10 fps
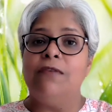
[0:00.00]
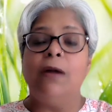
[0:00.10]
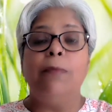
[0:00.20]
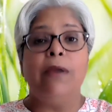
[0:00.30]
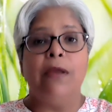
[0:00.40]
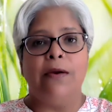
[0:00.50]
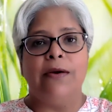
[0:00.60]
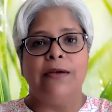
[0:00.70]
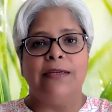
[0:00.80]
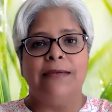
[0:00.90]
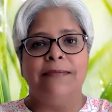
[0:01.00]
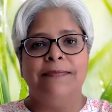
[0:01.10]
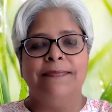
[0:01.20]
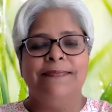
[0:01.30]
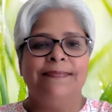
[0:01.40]
a priority.
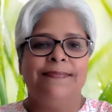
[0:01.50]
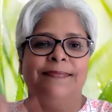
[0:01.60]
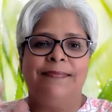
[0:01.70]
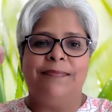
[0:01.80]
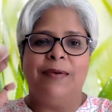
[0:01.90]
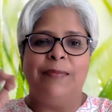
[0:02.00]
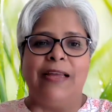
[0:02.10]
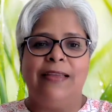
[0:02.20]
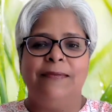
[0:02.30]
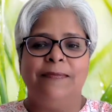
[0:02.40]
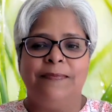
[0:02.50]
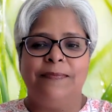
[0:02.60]
Bye-bye.